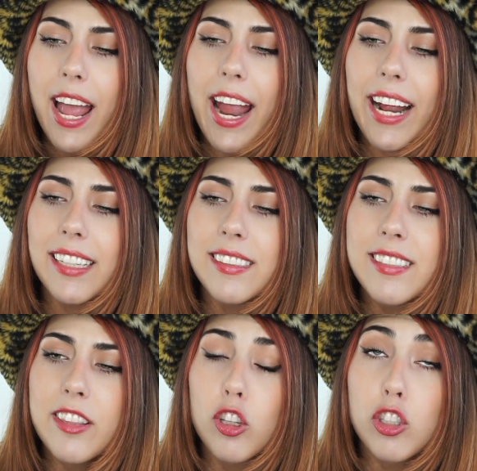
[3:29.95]
And
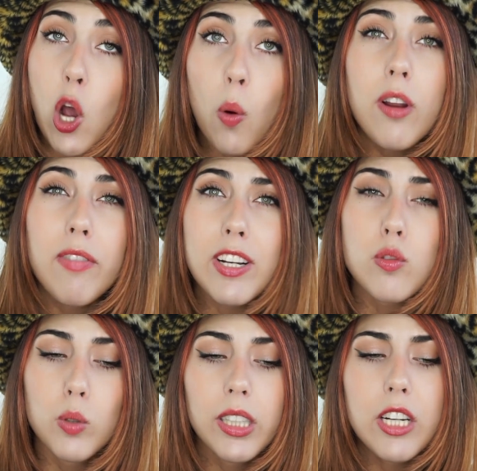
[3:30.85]
the tone of it is
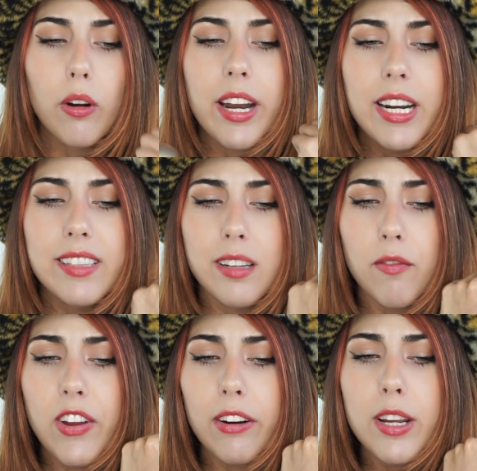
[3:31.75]
really great. It's a
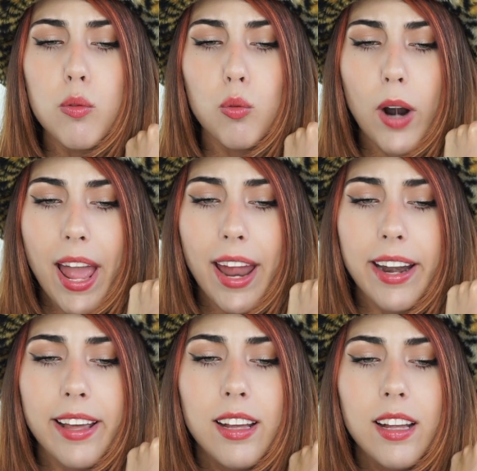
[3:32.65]
very
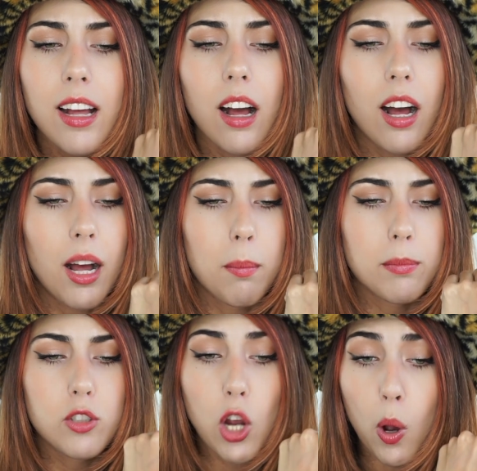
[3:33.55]
red,
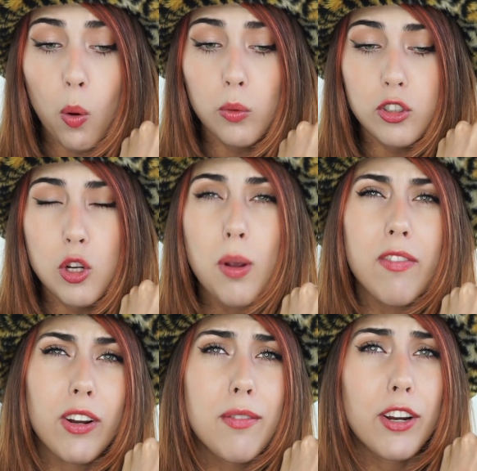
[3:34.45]
um, tone to it,
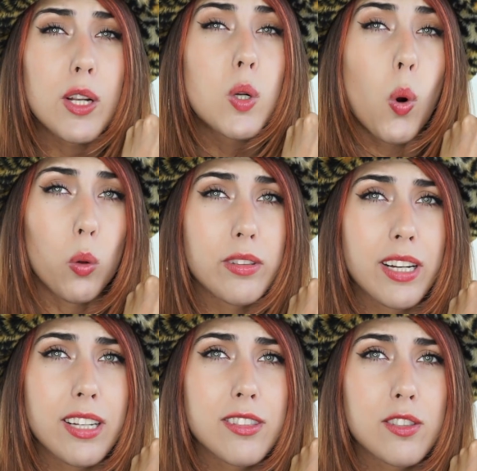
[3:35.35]
very, very
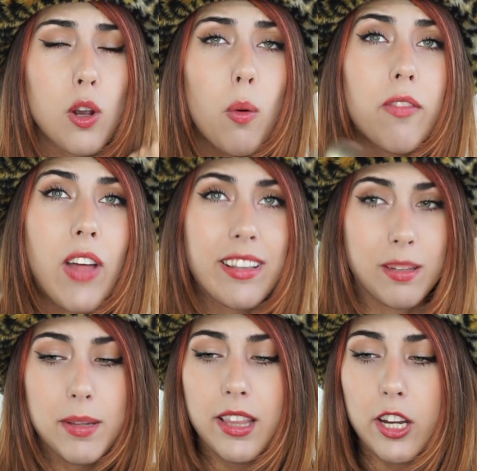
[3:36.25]
golden. So if that's
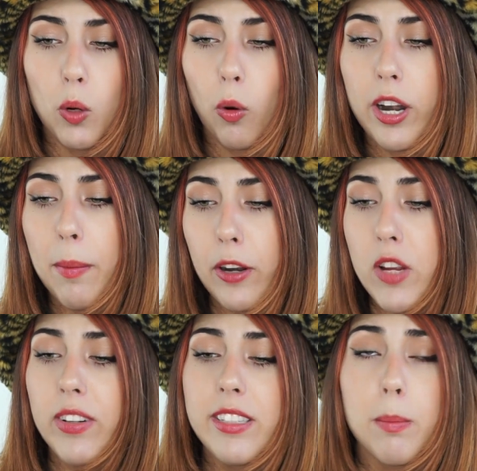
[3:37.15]
something that you're worried about and
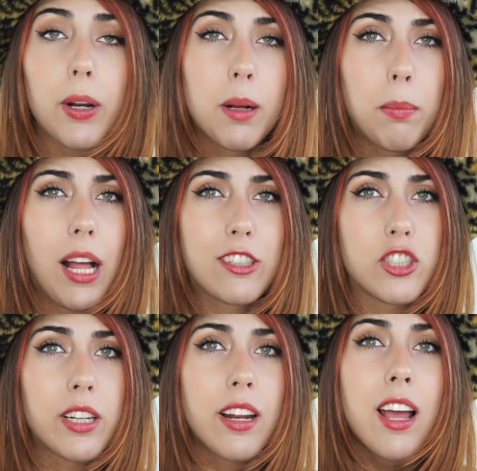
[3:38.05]
you have a deeper
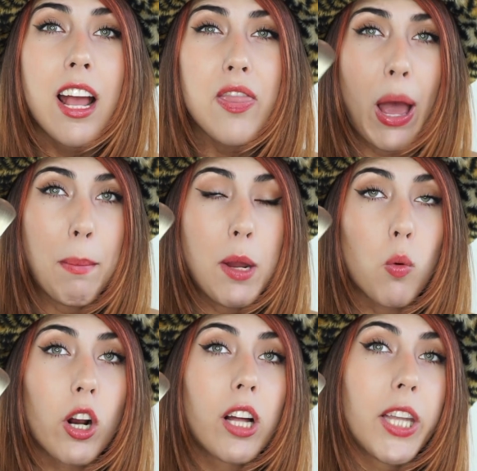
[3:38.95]
complexion, that might
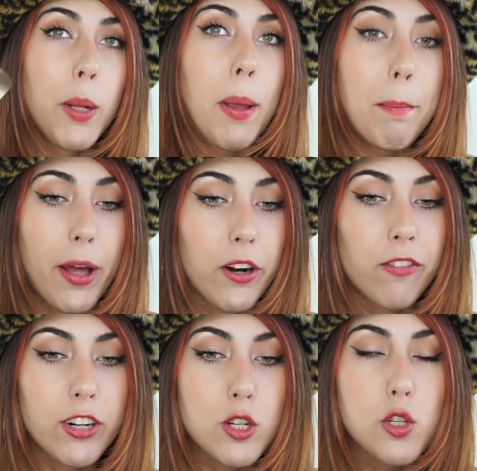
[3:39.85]
work a little bit better
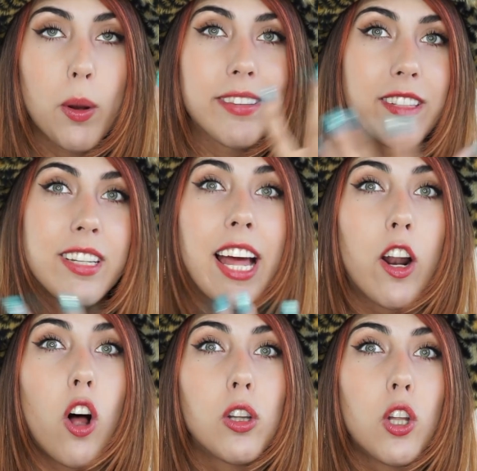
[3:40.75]
for you so it doesn't at
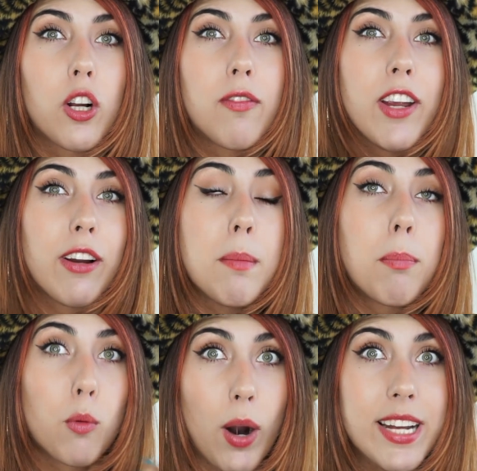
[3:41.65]
all look very
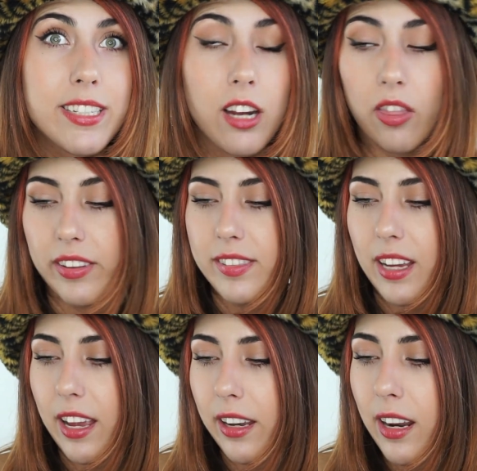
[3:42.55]
bright on the
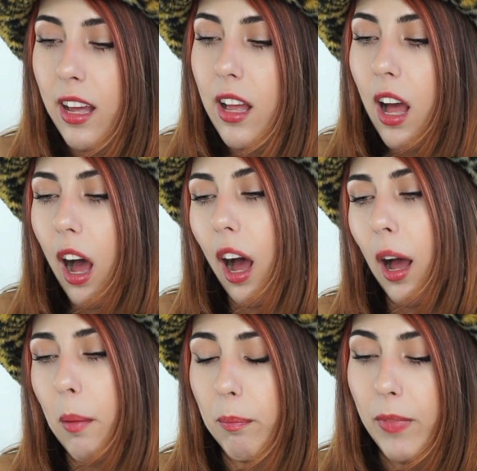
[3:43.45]
skin.
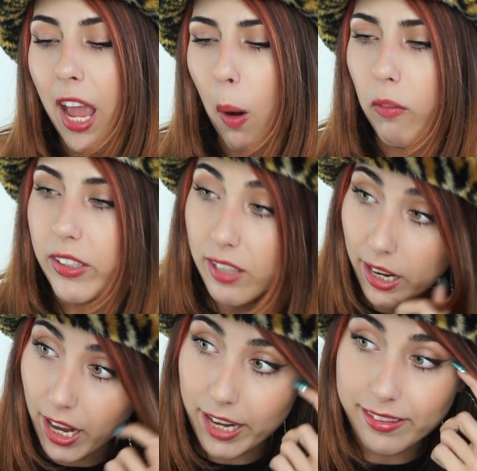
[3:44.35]
Um, however, it's
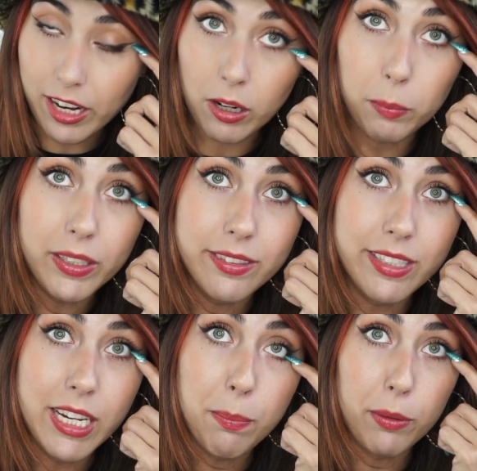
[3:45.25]
not a terribly
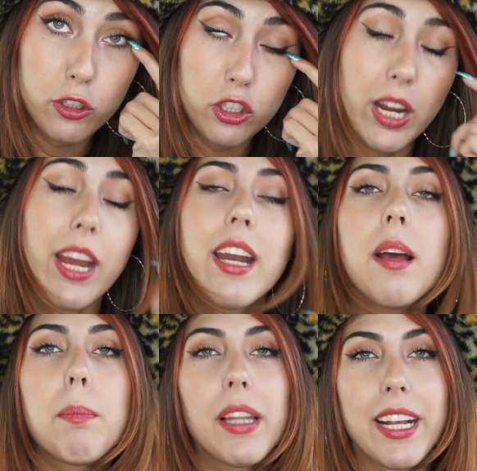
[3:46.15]
deep
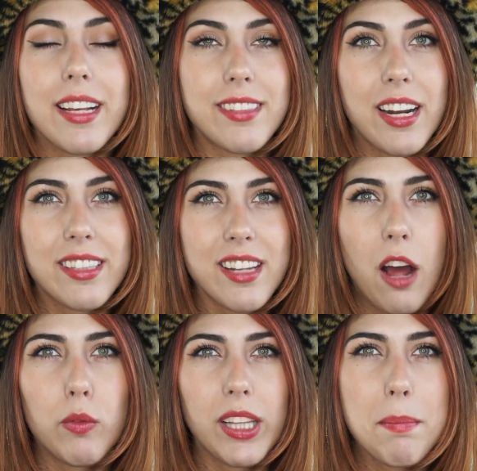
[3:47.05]
shade, but like I said, it's
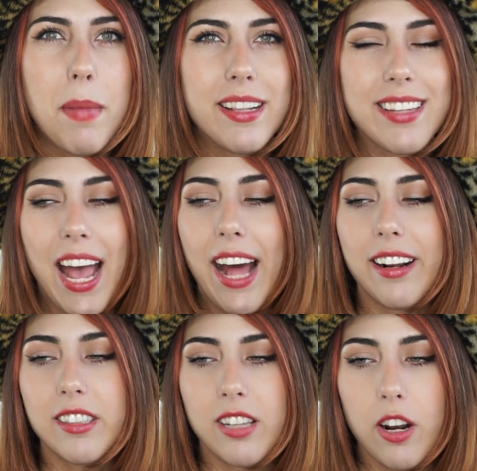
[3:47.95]
not really meant to
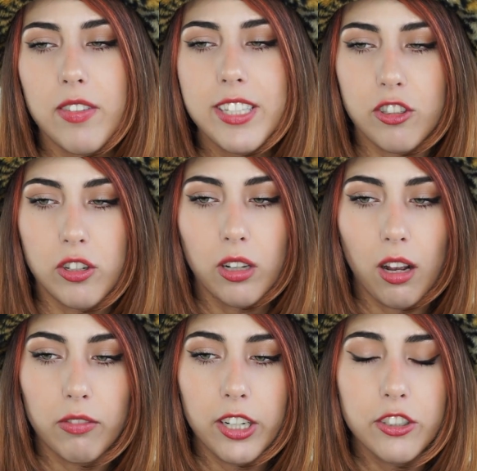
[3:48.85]
add a ton of additional
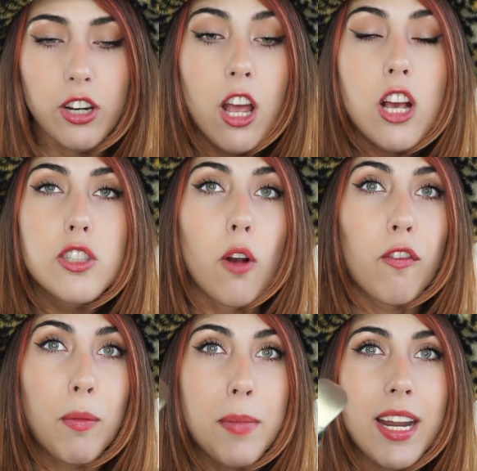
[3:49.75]
coverage. So
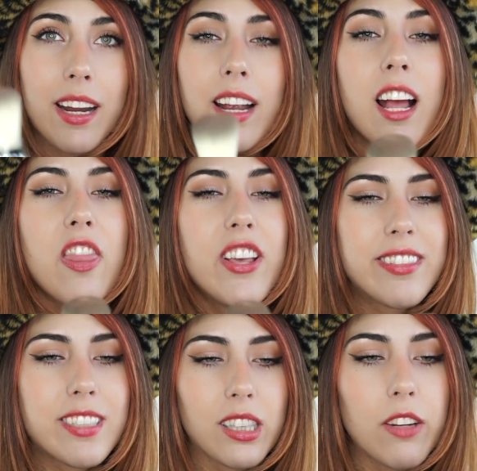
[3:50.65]
for me, this
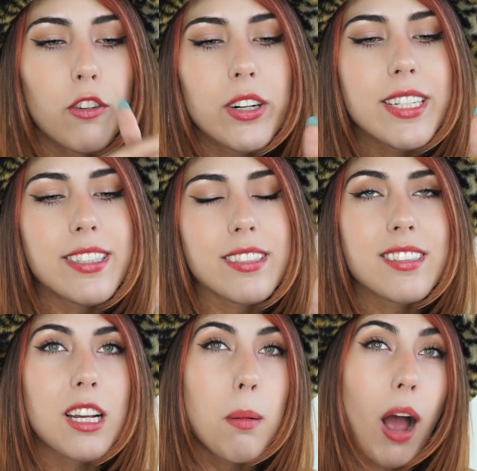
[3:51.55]
delivery
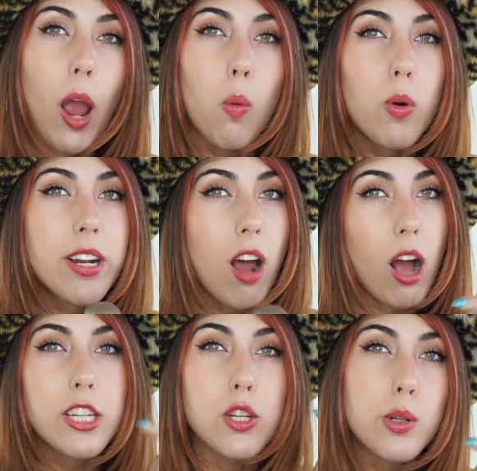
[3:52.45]
system, I would
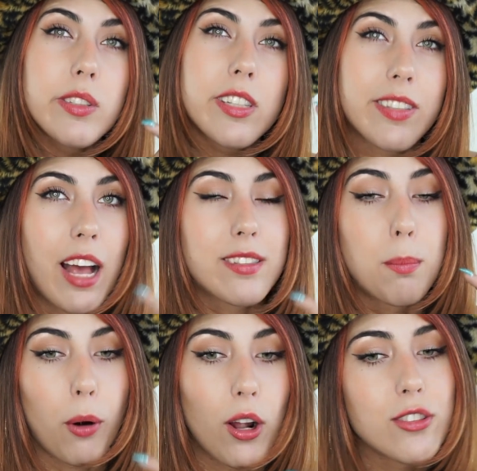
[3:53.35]
not use this as a
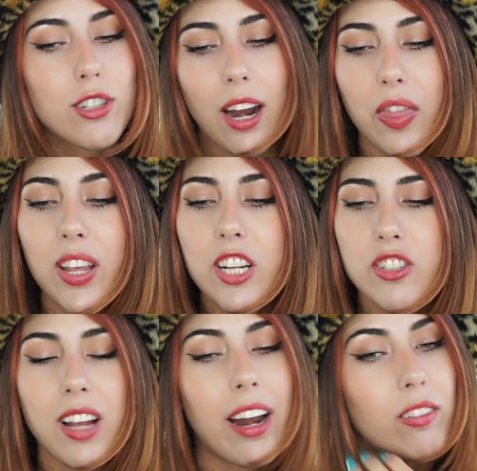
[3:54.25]
bronzer. I think it
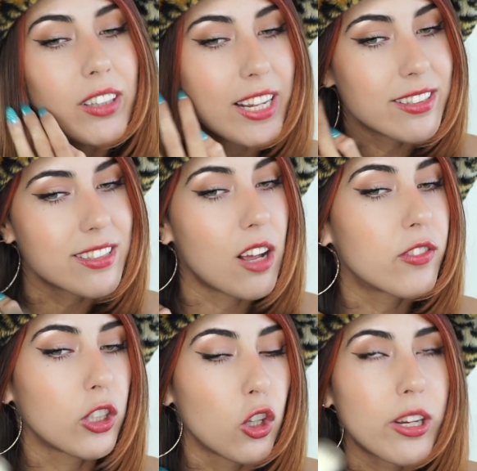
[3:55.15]
just kind of lends
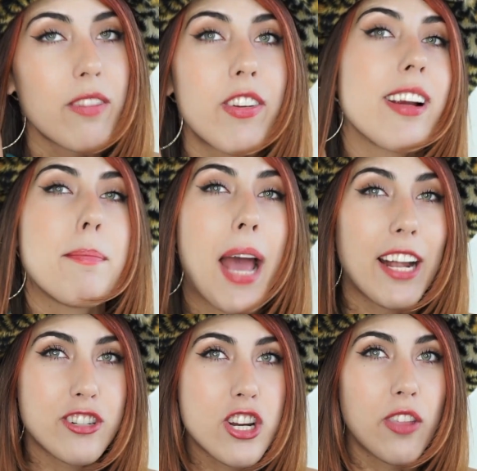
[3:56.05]
itself to looking very
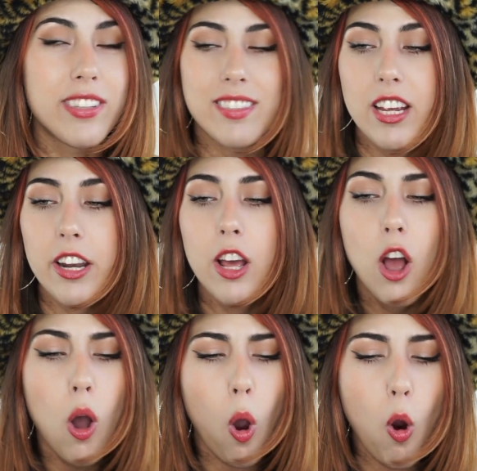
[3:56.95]
patchy on the skin,
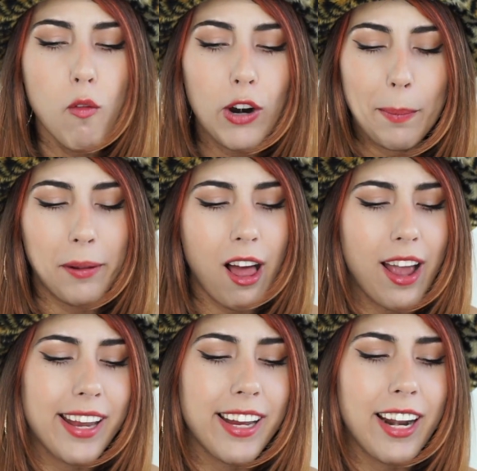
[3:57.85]
over
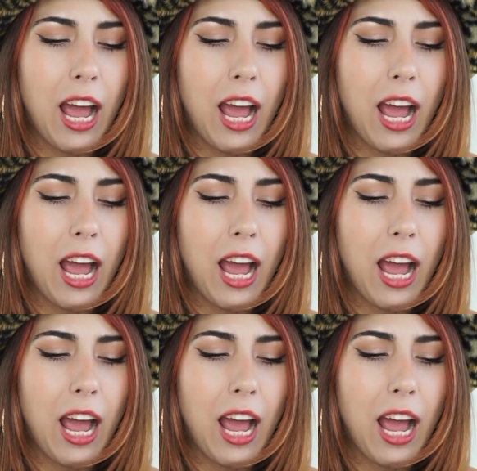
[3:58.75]
applying it.